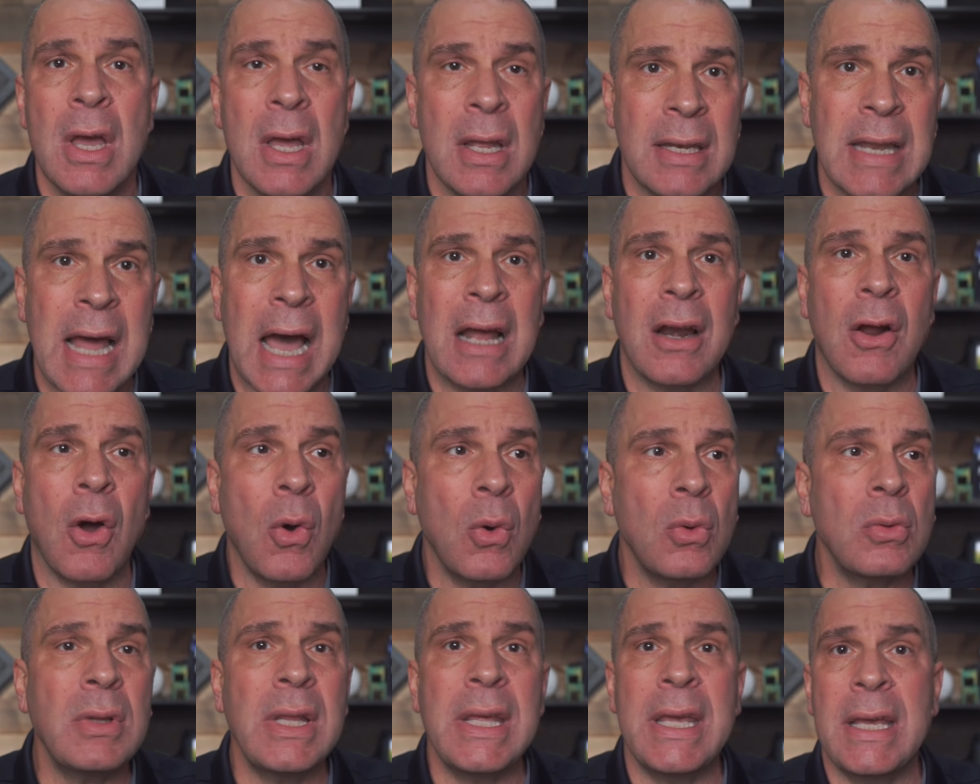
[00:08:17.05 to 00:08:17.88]
Not
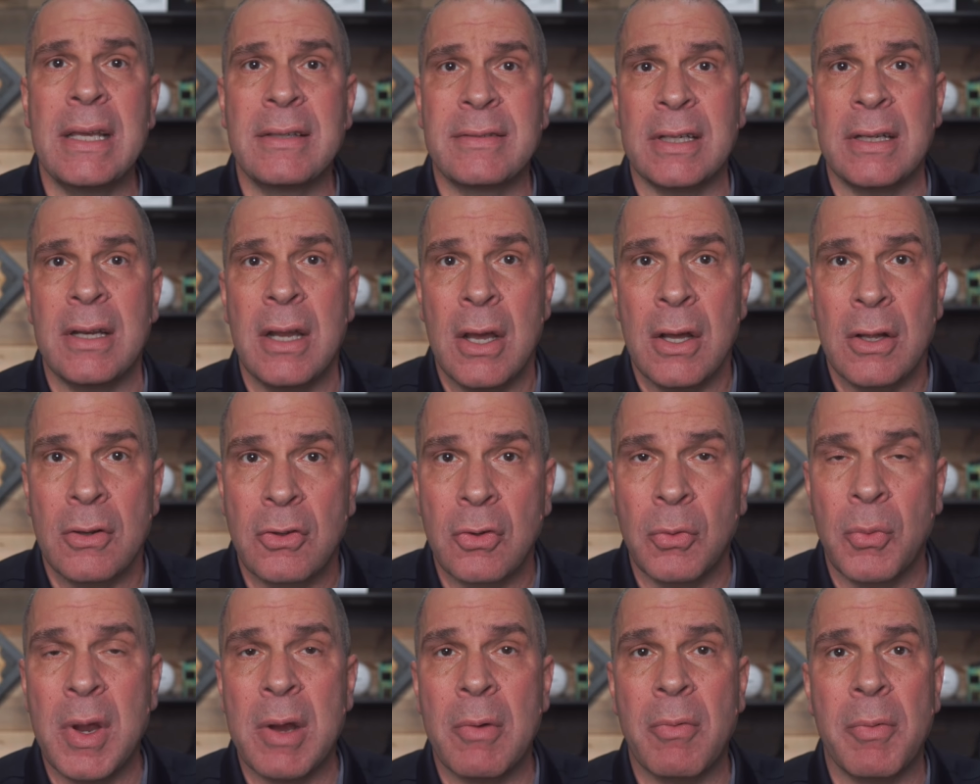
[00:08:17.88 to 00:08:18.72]
only is it,
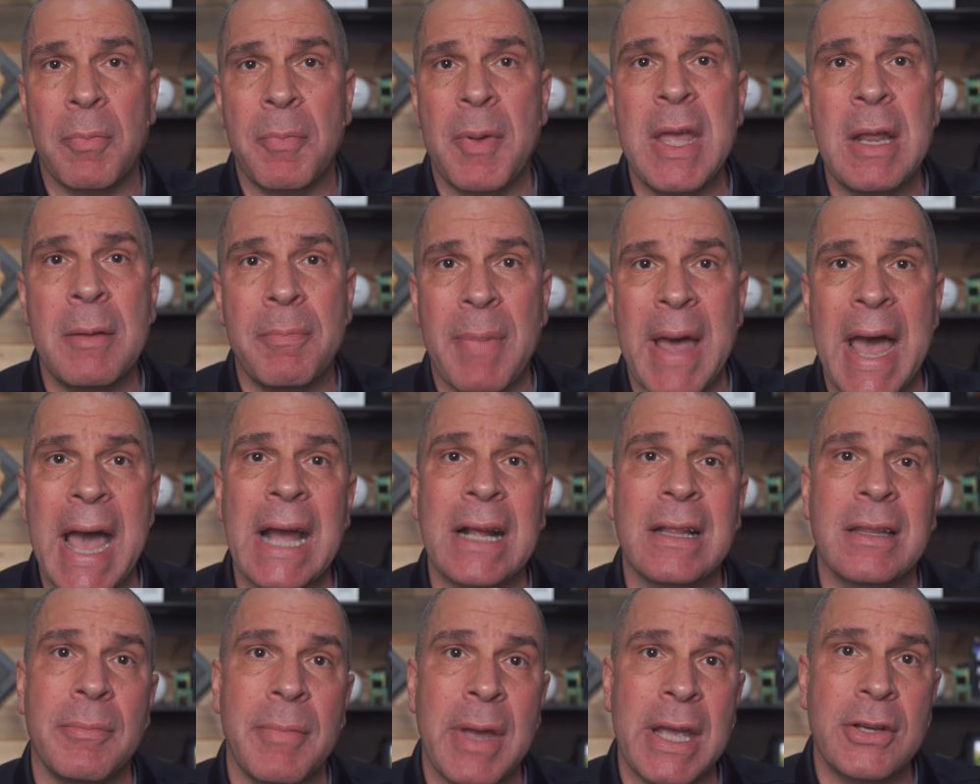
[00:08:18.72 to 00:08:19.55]
do we repeat
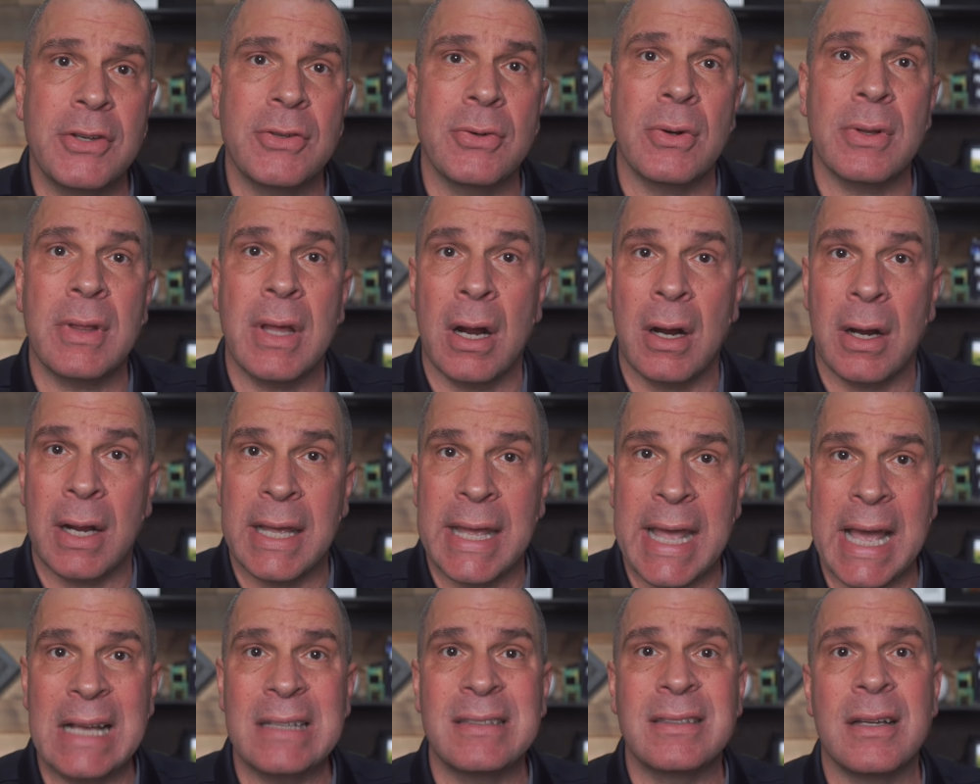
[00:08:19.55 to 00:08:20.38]
back to make sure that our
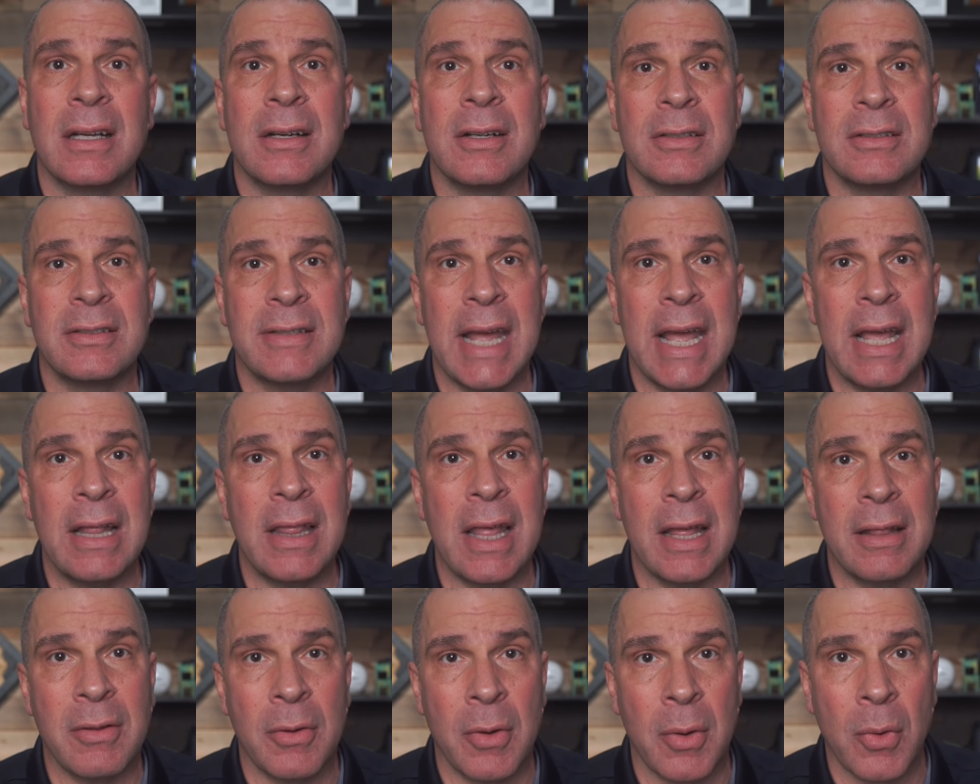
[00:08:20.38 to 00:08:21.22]
guests understand
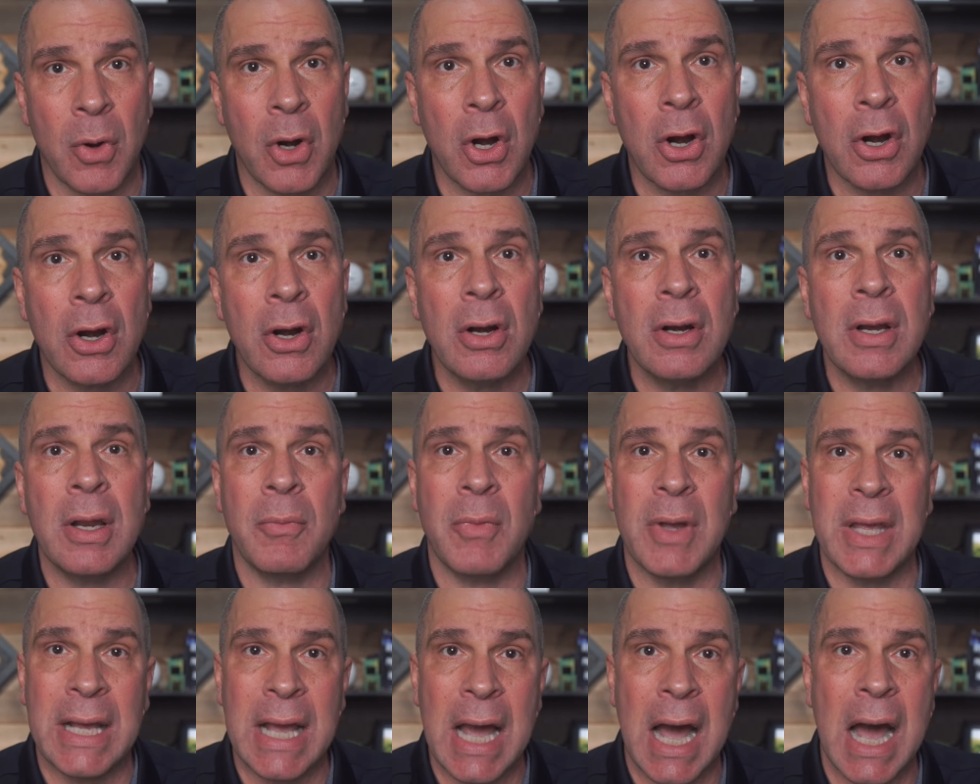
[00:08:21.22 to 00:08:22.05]
that they heard and
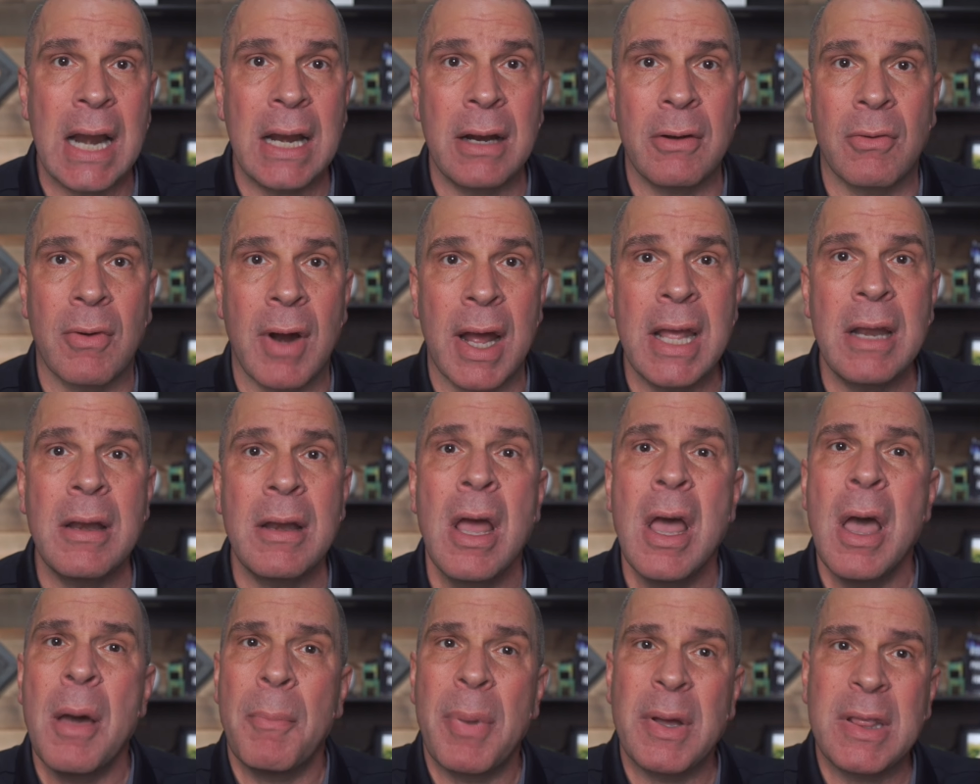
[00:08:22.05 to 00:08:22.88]
we got it right,
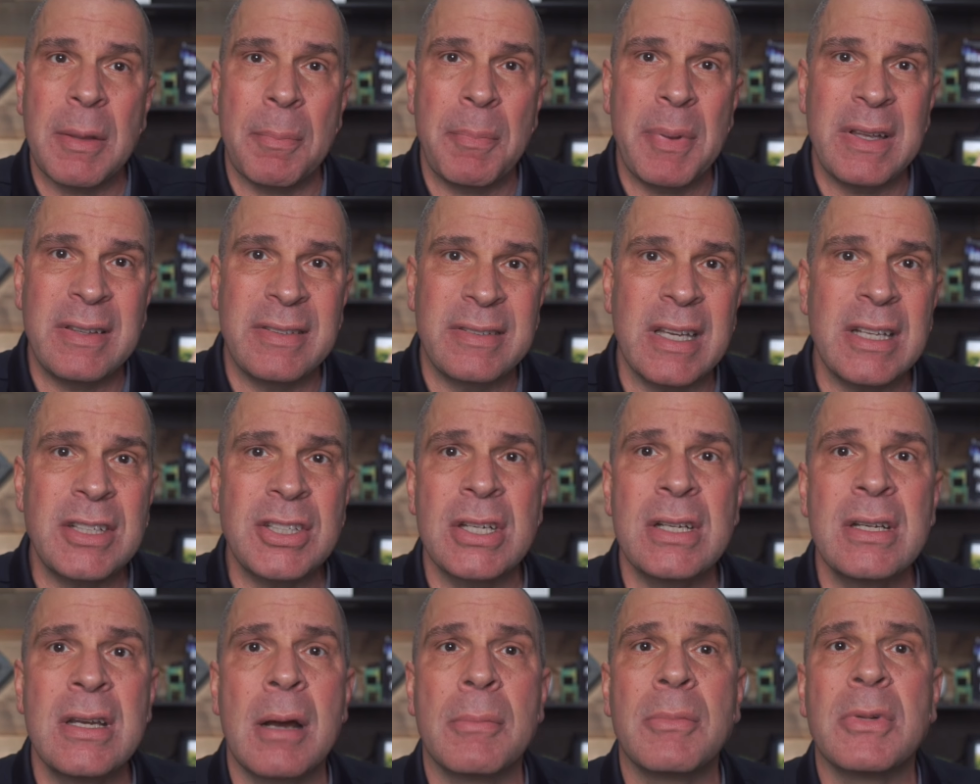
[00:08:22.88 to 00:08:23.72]
but the
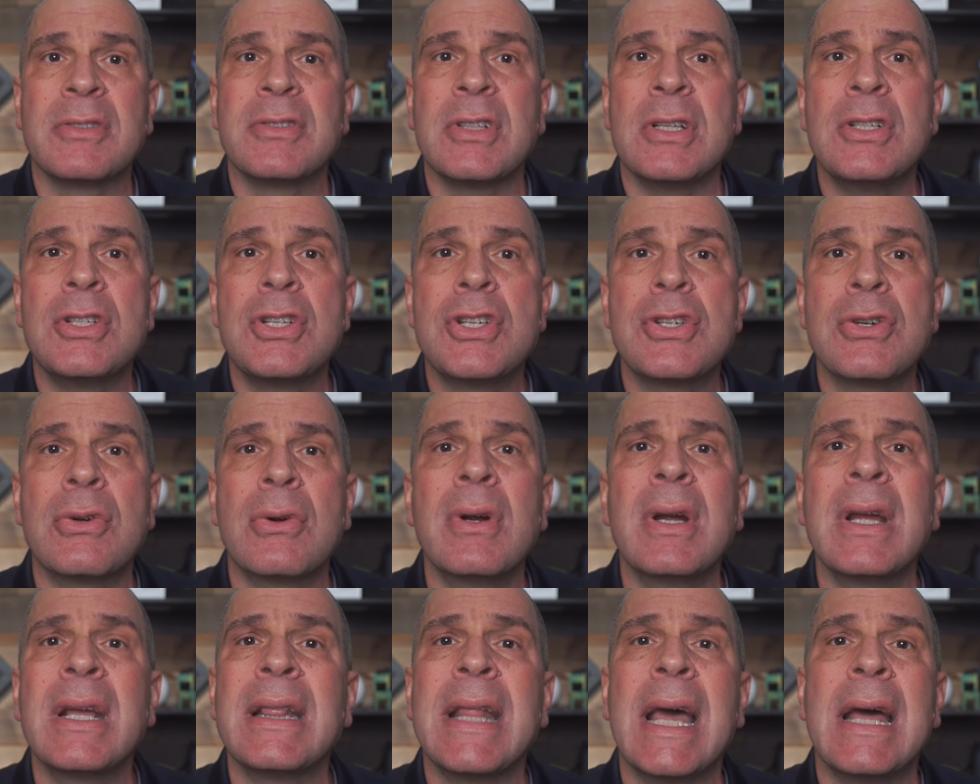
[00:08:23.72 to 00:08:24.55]
position numbers
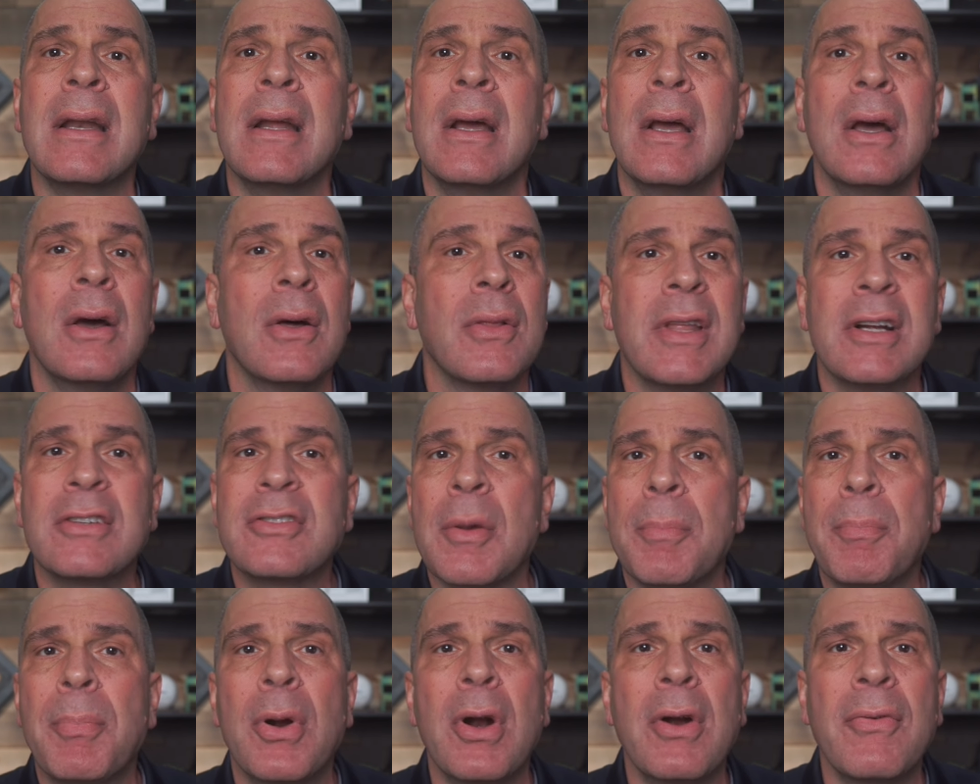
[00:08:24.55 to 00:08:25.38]
ensuring that there's a
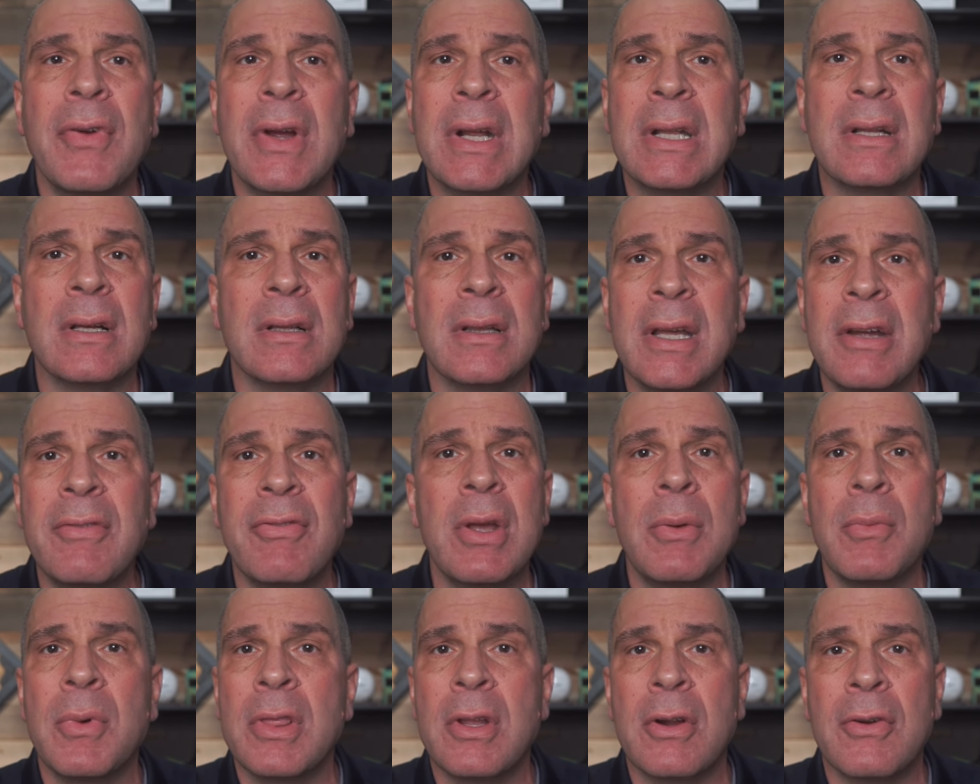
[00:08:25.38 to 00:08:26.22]
perfect
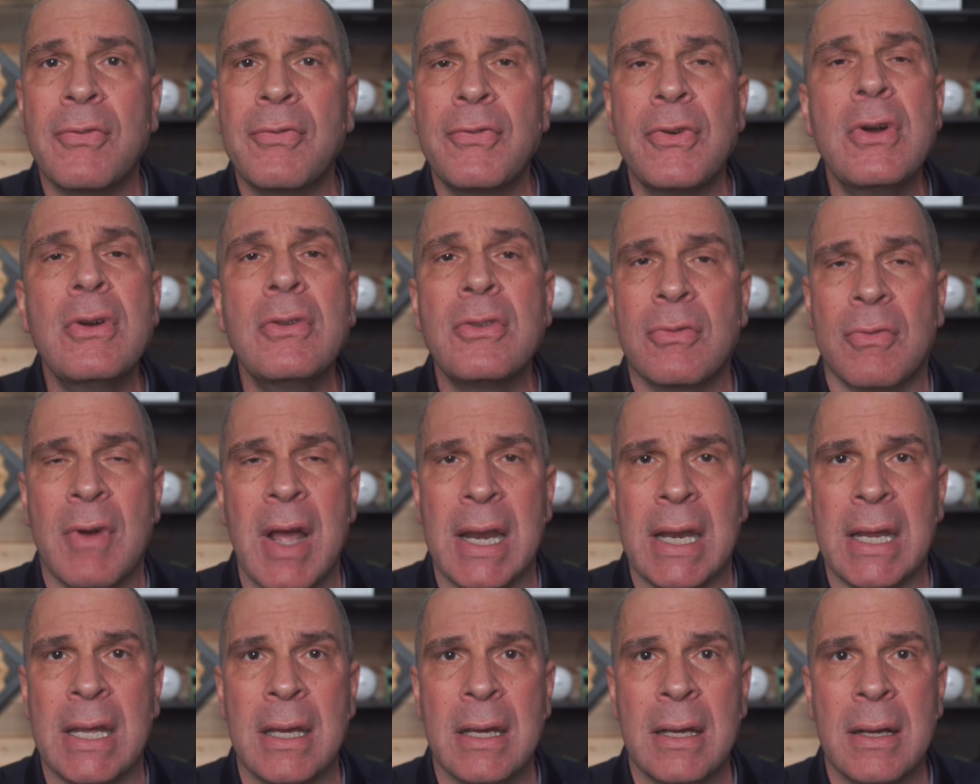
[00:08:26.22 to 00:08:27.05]
delivery when their food's
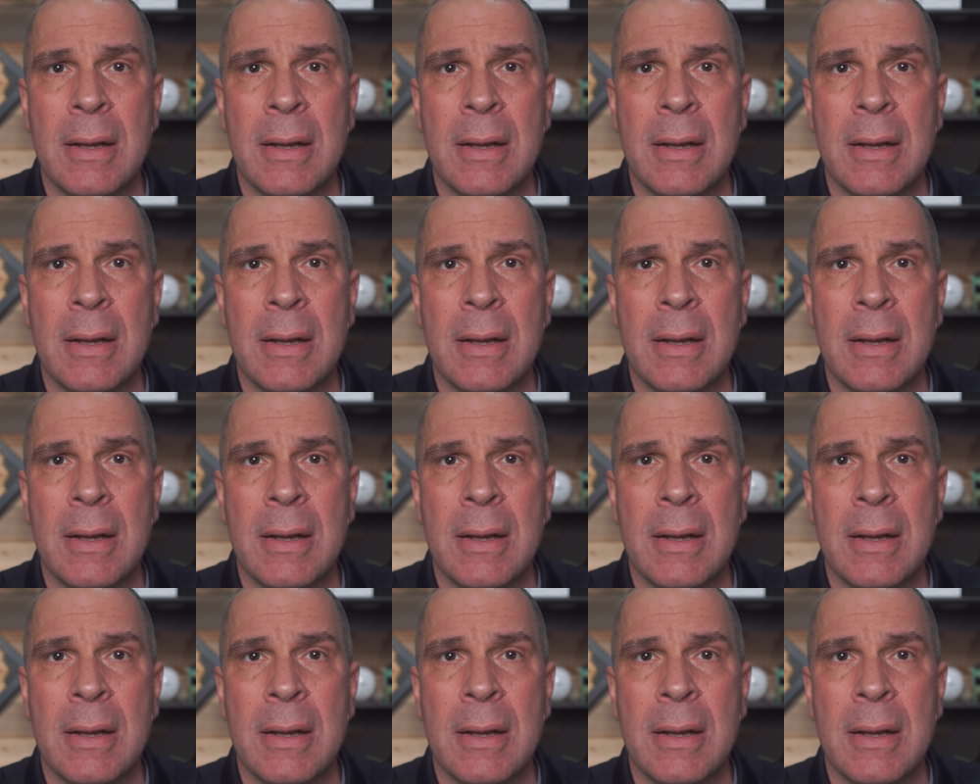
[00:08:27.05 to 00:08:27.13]
ready.